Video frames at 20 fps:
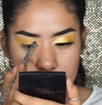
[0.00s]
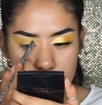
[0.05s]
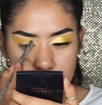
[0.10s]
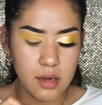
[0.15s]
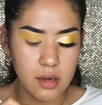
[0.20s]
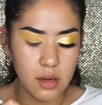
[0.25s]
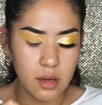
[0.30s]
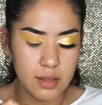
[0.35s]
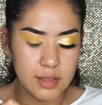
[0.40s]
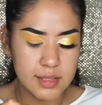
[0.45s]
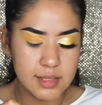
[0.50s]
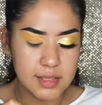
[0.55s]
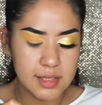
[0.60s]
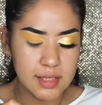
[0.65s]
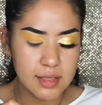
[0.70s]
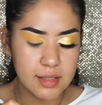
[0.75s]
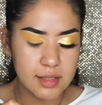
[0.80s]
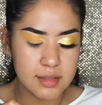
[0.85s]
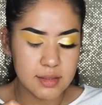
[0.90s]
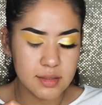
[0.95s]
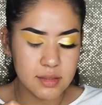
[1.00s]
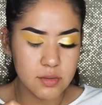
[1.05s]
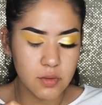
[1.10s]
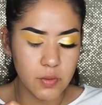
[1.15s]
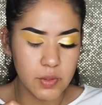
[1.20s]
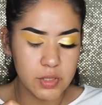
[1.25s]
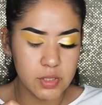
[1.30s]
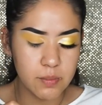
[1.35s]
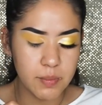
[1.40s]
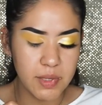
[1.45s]
And honestly, this is
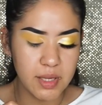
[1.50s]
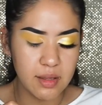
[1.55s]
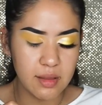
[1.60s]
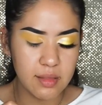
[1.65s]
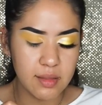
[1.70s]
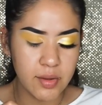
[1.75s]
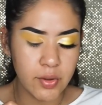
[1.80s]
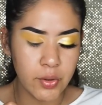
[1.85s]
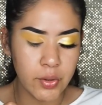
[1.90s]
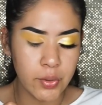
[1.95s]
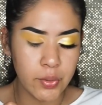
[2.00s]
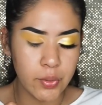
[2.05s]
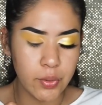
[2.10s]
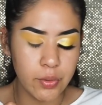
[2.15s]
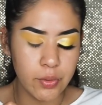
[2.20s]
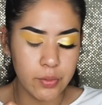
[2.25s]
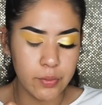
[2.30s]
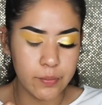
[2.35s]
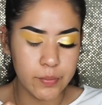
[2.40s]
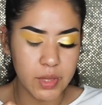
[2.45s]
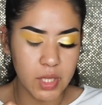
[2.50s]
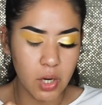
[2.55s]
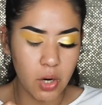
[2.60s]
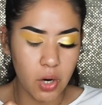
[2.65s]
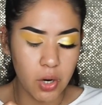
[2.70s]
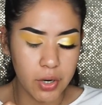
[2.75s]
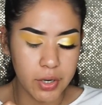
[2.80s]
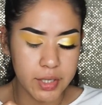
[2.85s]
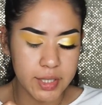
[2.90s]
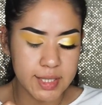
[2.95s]
going to be the
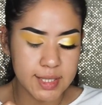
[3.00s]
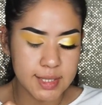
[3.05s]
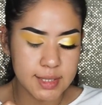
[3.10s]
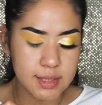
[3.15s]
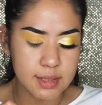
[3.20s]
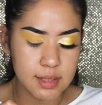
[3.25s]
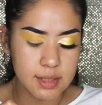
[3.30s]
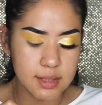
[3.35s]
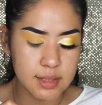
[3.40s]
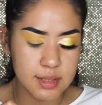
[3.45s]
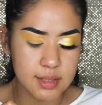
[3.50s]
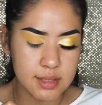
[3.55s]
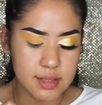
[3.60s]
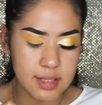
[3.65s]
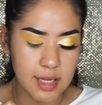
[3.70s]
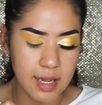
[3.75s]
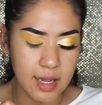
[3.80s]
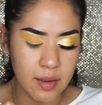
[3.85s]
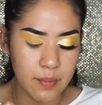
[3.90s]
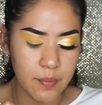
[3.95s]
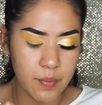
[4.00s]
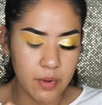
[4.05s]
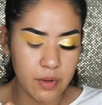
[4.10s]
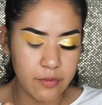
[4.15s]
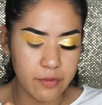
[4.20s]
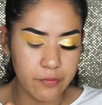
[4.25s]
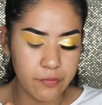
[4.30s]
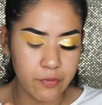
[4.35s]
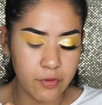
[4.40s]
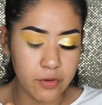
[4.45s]
hardest
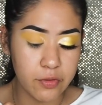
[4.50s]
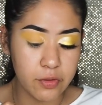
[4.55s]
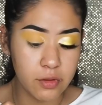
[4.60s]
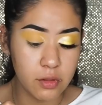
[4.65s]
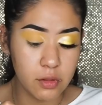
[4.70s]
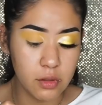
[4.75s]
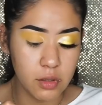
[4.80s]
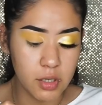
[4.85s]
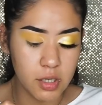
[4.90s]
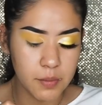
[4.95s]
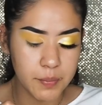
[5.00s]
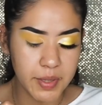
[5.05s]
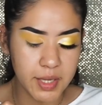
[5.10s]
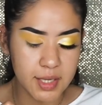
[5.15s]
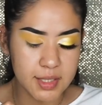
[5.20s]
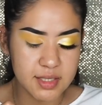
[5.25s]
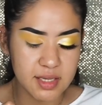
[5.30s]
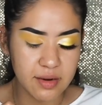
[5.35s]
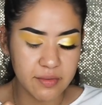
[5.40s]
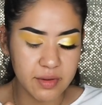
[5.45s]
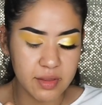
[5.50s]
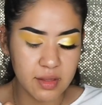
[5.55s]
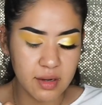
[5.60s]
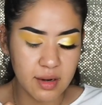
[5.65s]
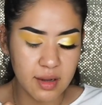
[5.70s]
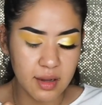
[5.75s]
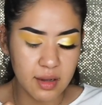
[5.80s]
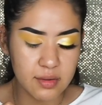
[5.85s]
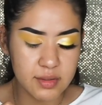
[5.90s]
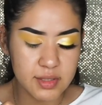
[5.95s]
step for the look, because
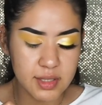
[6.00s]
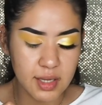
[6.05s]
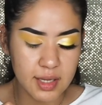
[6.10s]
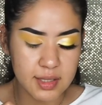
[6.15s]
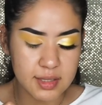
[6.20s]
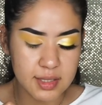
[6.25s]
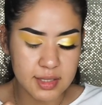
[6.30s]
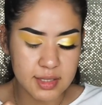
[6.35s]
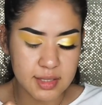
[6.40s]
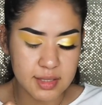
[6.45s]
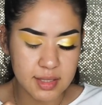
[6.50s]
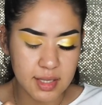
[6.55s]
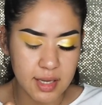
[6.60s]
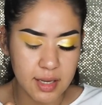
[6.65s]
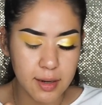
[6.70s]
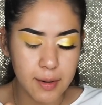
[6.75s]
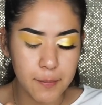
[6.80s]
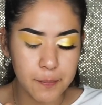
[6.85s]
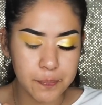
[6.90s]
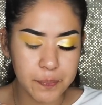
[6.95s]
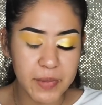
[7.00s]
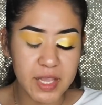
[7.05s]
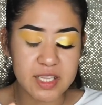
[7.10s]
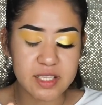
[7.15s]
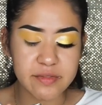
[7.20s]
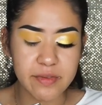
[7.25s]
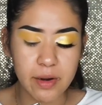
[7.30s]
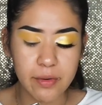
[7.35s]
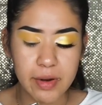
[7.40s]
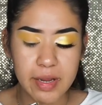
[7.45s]
everything else, as I said,
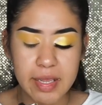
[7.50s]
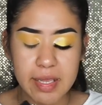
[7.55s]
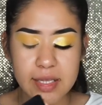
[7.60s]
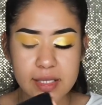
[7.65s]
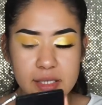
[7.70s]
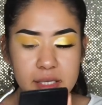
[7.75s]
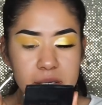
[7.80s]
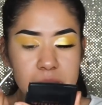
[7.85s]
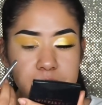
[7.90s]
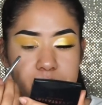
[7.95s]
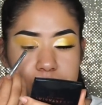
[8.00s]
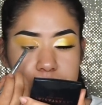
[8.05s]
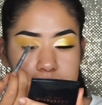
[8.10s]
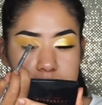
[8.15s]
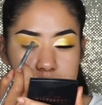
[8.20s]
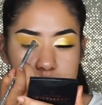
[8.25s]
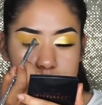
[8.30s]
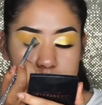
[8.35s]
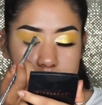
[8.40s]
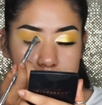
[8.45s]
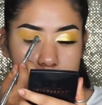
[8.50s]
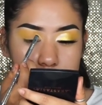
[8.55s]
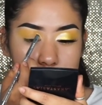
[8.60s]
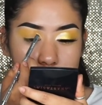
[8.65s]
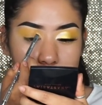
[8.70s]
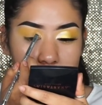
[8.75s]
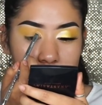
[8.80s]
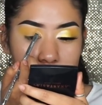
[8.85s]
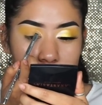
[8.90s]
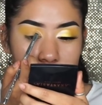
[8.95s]
is very easy.
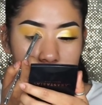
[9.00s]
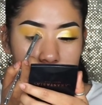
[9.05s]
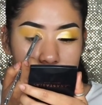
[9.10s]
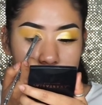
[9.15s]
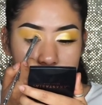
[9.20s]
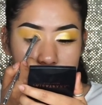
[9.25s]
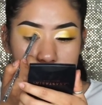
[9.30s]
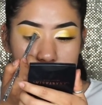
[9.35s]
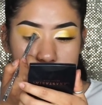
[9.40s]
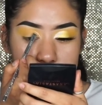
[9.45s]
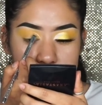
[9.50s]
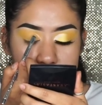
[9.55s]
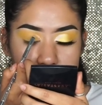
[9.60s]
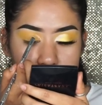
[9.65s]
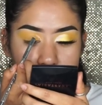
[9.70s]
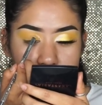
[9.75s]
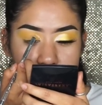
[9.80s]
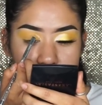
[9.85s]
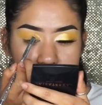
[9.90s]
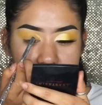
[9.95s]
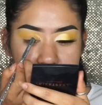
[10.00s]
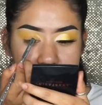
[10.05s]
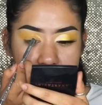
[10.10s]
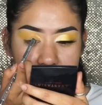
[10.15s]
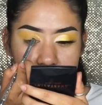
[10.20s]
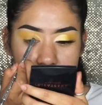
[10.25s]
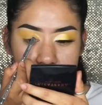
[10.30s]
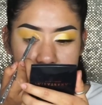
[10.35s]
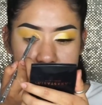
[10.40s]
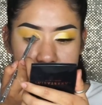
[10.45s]
So just
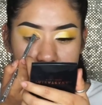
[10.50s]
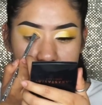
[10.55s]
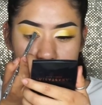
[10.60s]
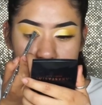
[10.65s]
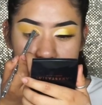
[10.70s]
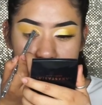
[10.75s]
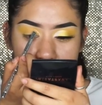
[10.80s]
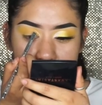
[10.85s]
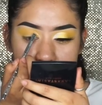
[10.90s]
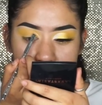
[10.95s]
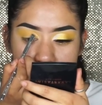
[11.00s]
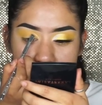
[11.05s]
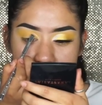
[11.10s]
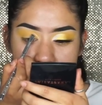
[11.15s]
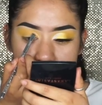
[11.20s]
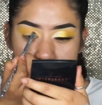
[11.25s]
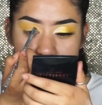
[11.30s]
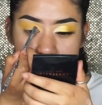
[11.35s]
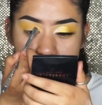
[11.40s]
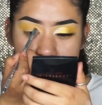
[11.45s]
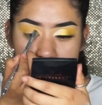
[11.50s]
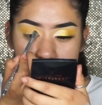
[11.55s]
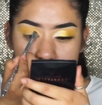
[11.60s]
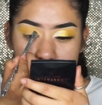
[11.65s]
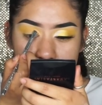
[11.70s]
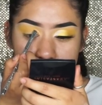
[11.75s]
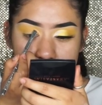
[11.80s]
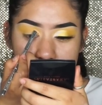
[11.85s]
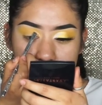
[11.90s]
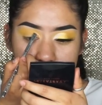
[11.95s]
take your time with this
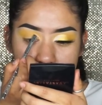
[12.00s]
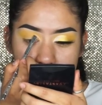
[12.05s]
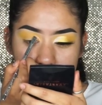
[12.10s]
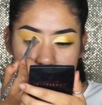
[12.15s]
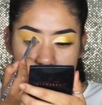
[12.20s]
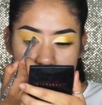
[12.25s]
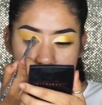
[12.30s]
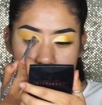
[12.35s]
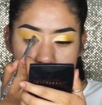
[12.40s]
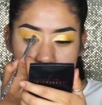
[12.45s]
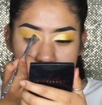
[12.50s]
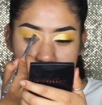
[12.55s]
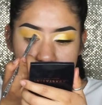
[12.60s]
and